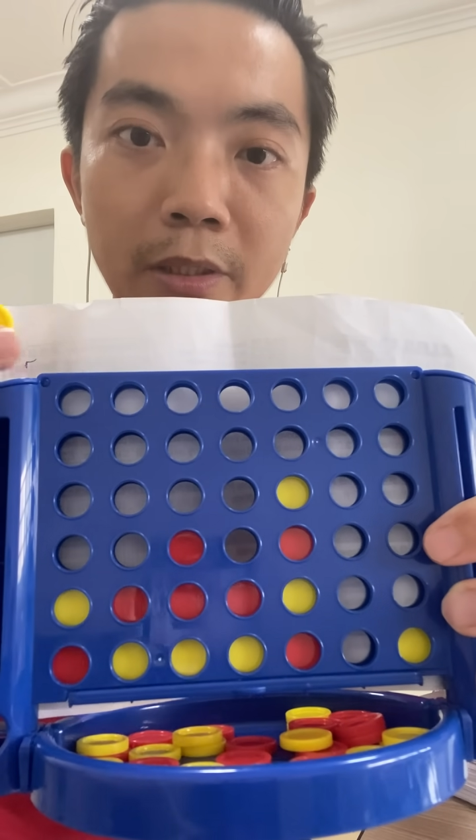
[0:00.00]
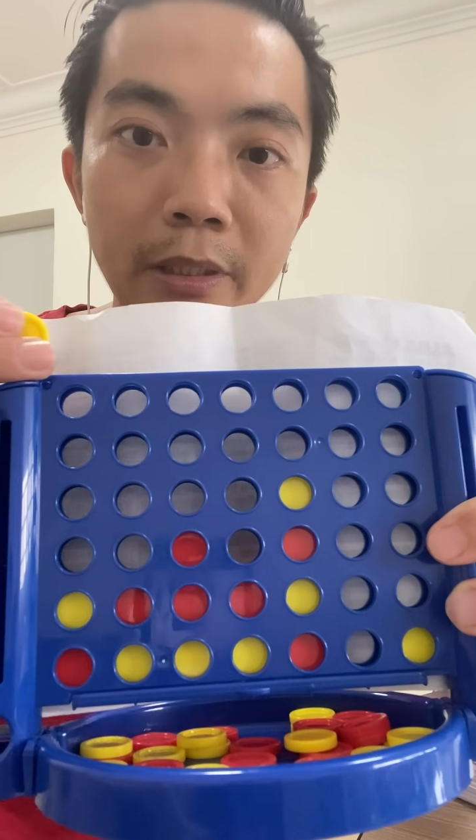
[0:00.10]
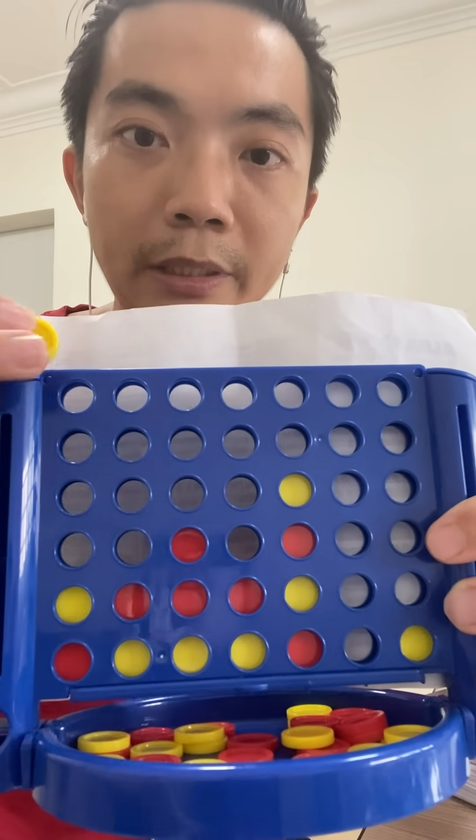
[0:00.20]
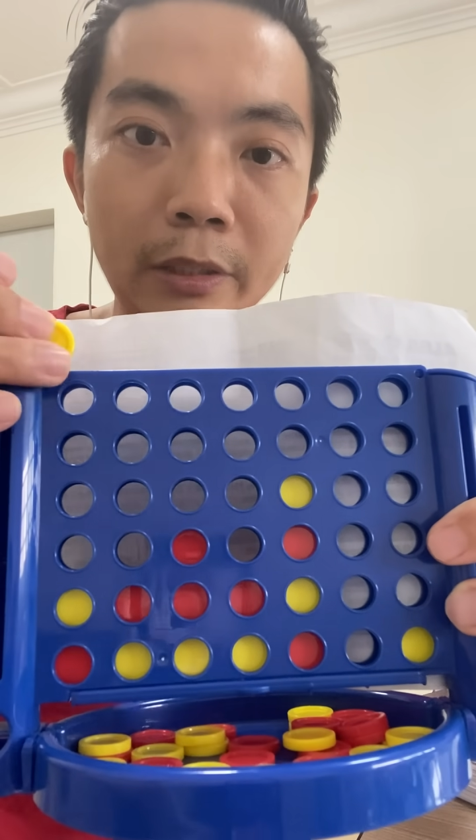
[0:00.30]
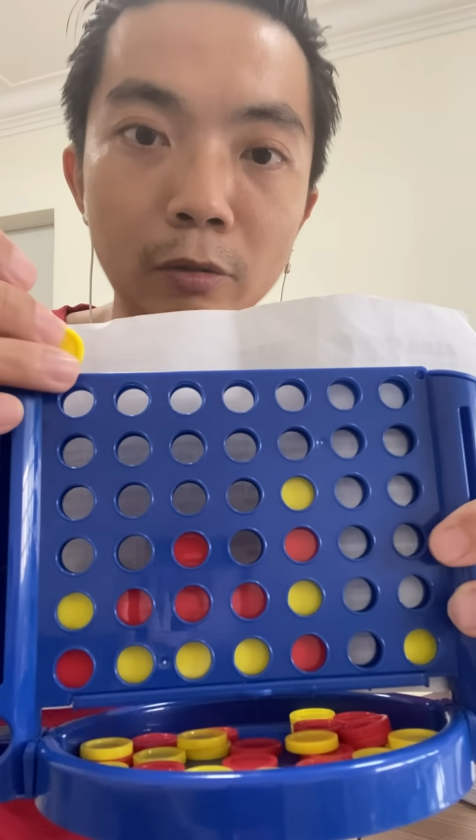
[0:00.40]

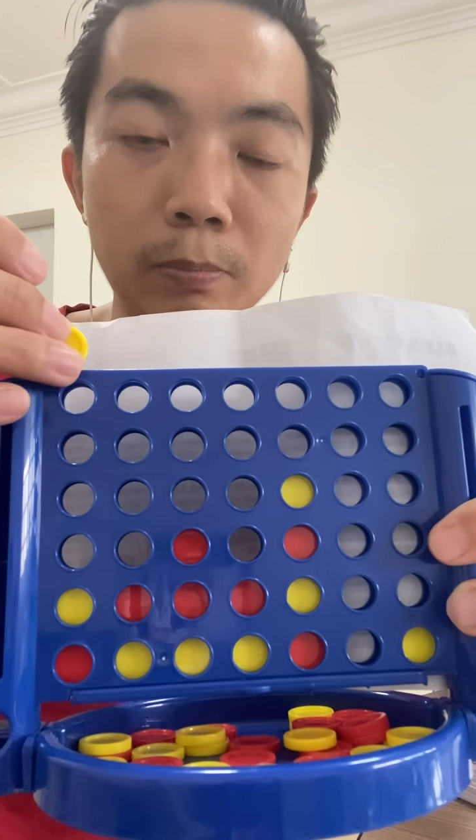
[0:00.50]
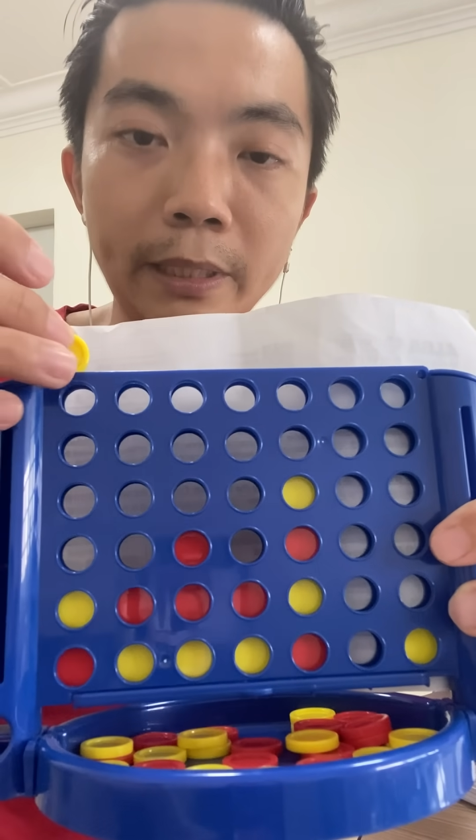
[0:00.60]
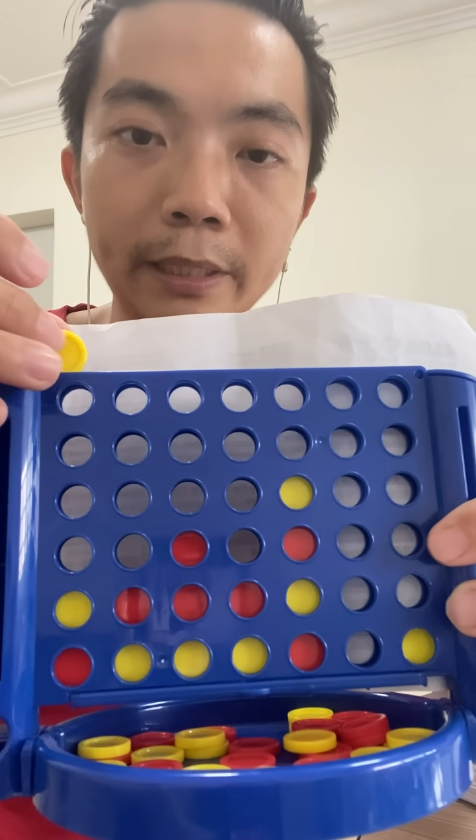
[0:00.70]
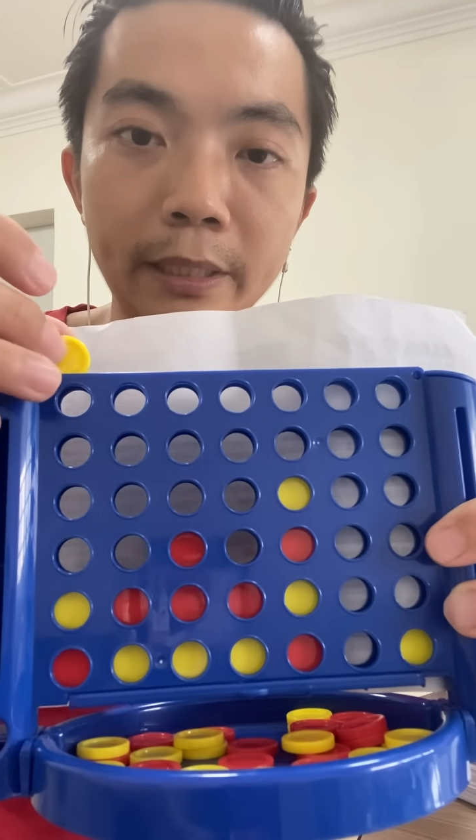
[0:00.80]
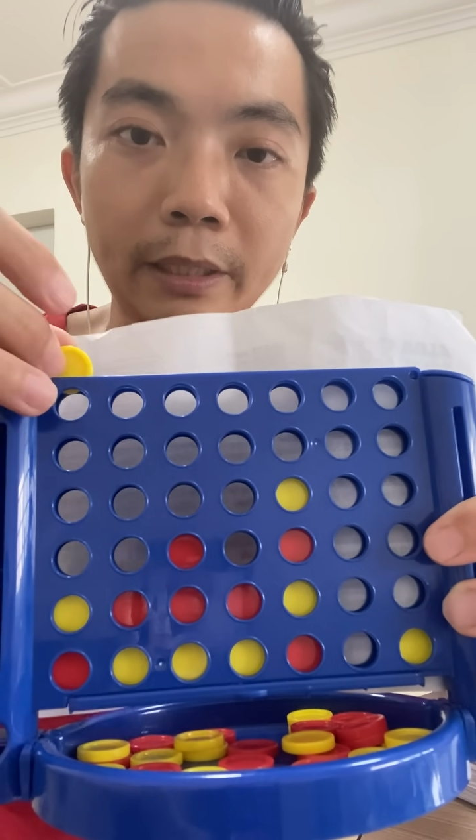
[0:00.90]
The yellow
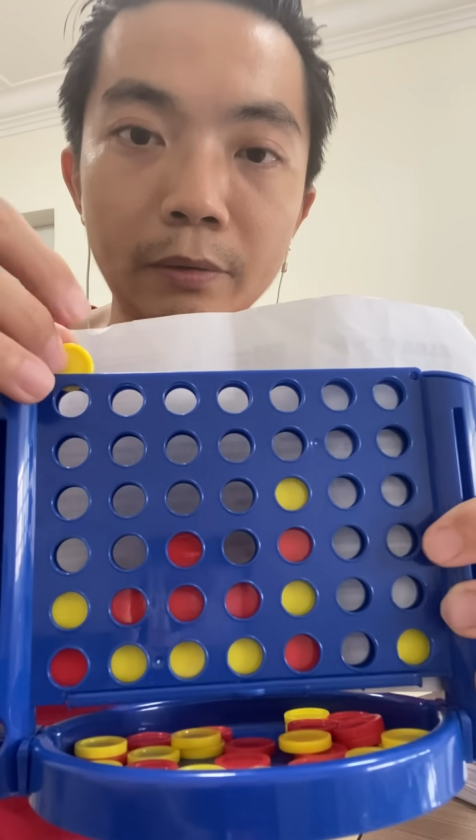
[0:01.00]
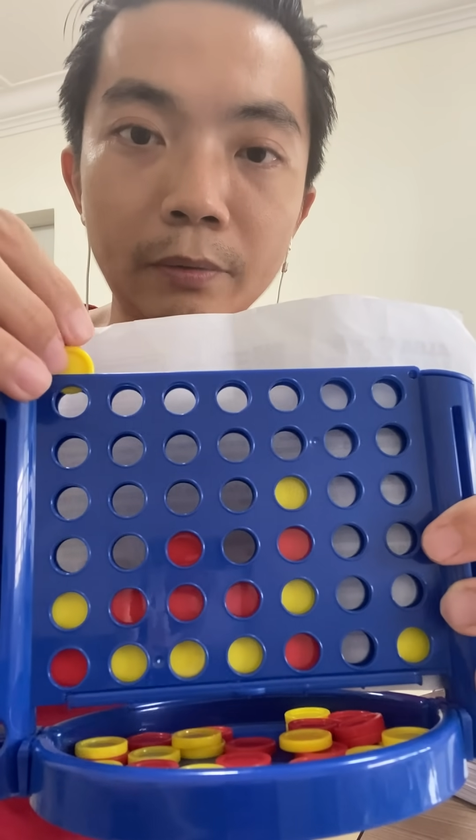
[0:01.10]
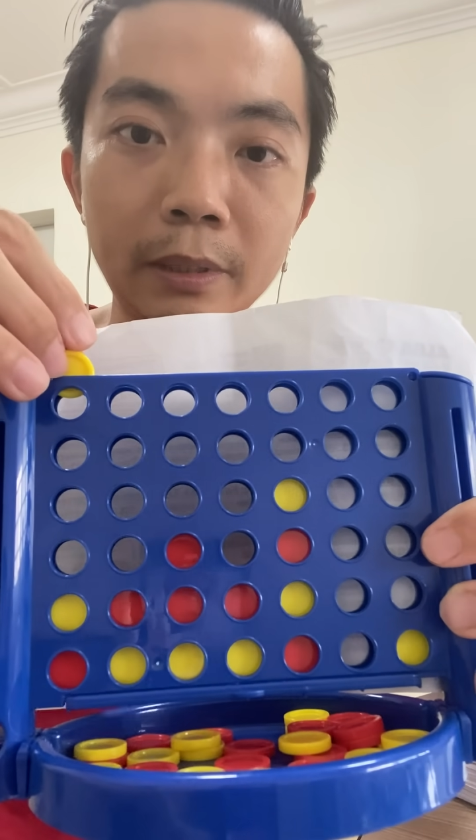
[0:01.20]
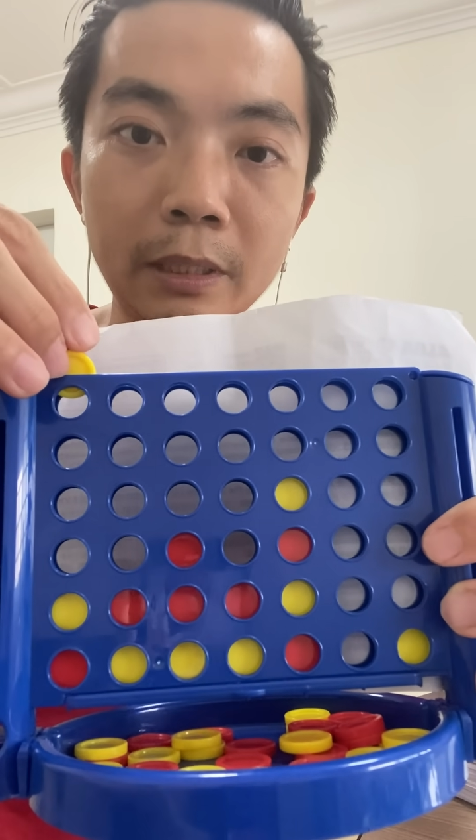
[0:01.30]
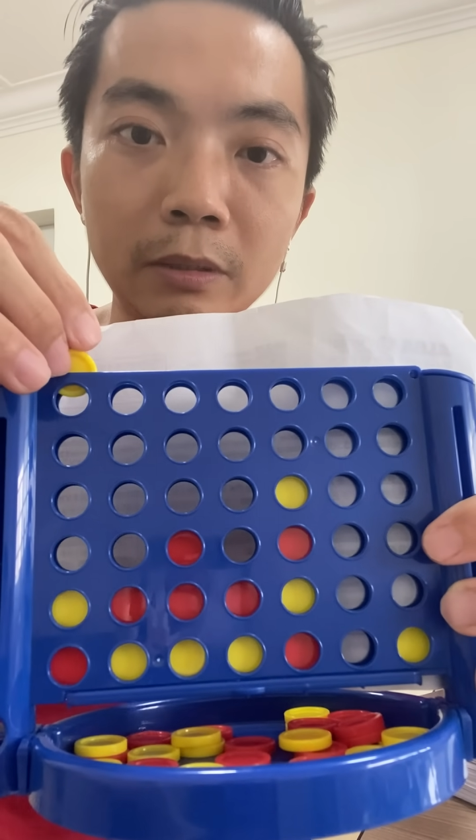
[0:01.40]
player can
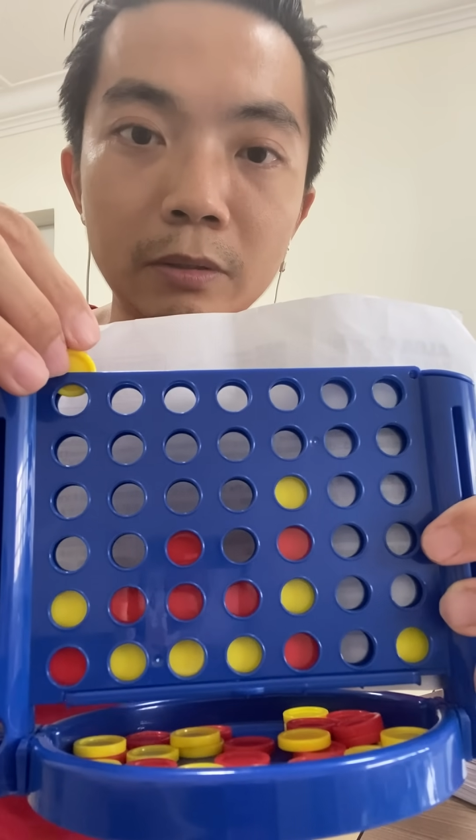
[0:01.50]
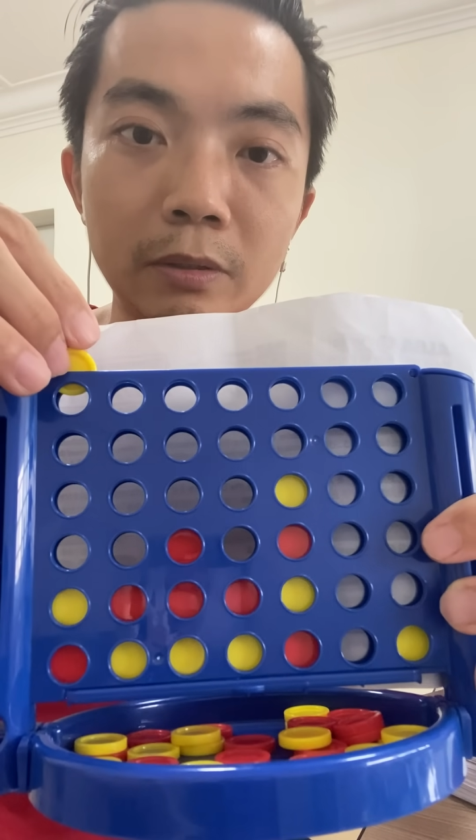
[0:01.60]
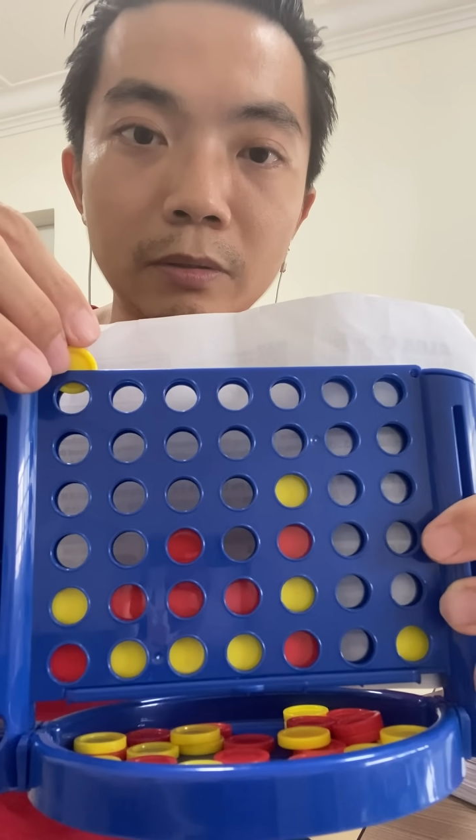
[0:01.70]
only